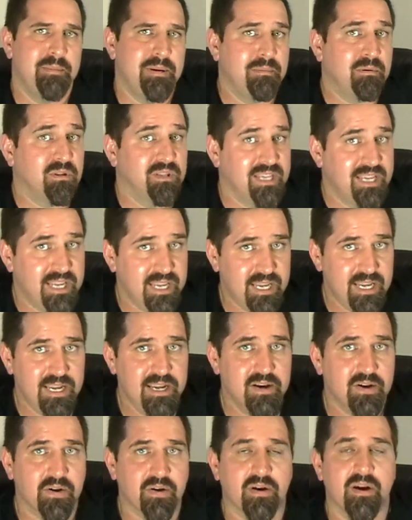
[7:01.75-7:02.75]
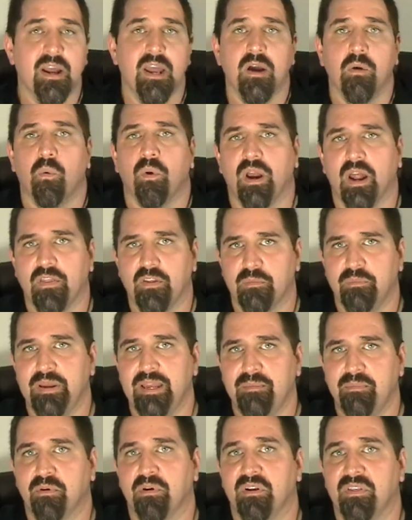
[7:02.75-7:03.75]
I'm able to hear what other
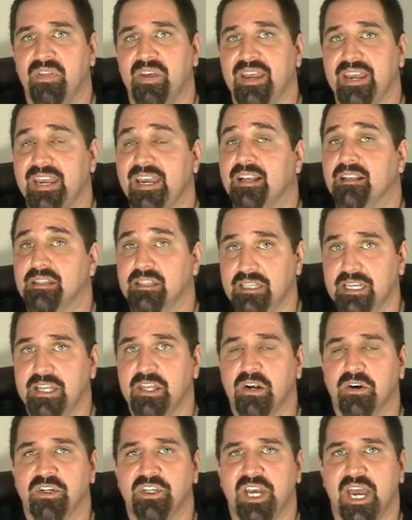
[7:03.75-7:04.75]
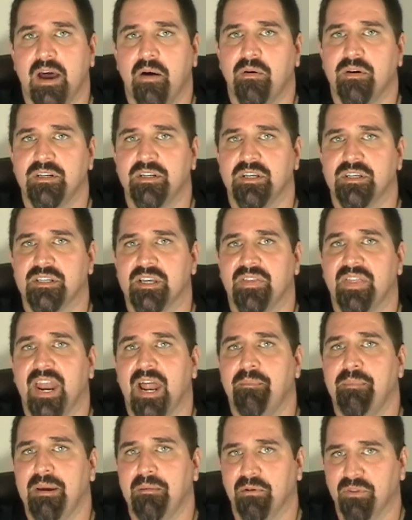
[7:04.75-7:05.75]
people are thinking and see their challenges, and then
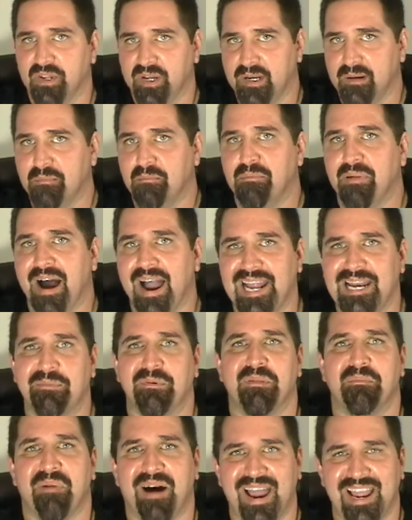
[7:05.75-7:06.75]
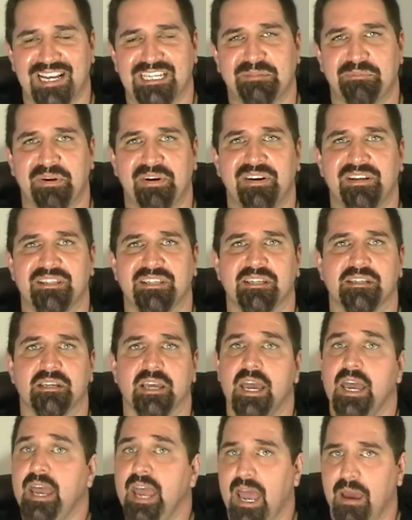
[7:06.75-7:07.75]
I'm able to combine it with my
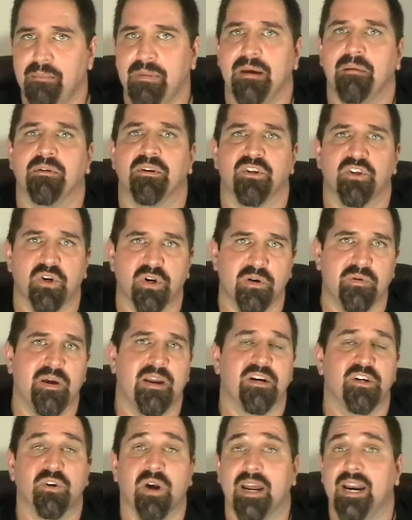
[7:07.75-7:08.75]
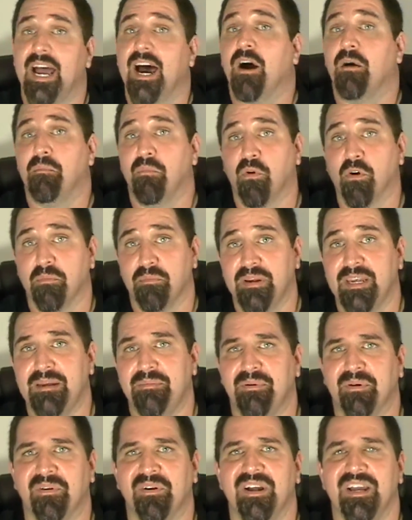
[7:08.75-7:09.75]
experiences and be able to turn around and try to help more
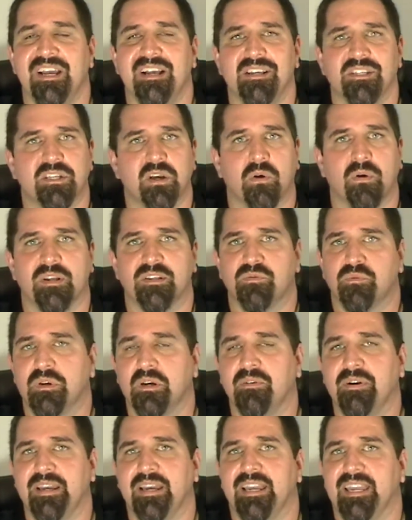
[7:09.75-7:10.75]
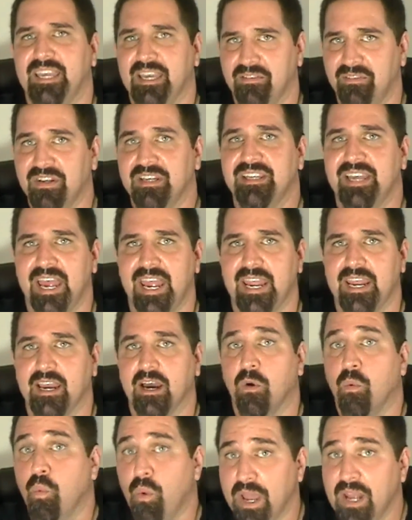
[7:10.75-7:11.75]
people. So it's really a give and take,
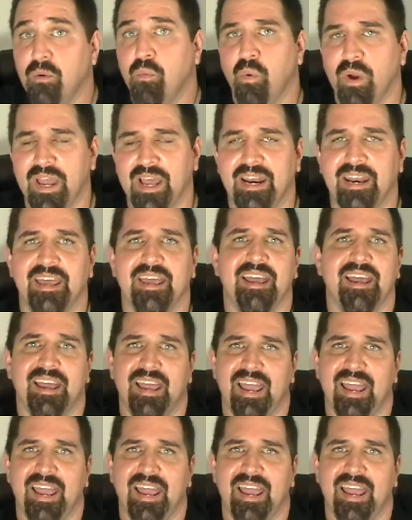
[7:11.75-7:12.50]
a win-win,